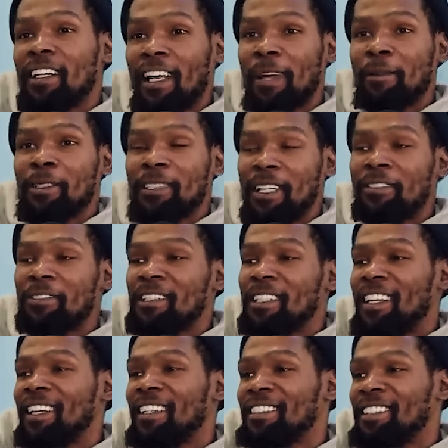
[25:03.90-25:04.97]
the game is definitely
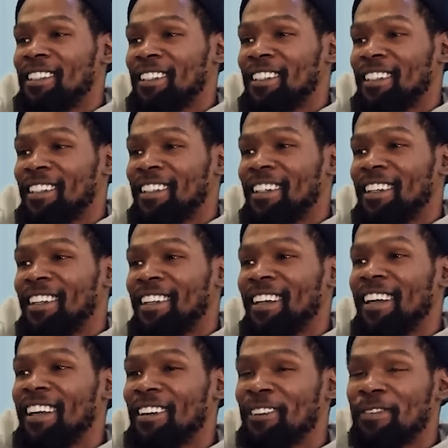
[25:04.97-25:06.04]
easier
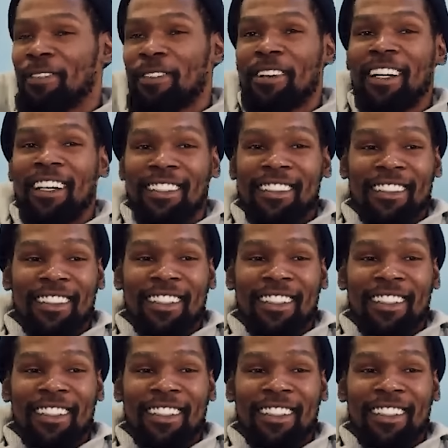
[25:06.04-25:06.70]
for us.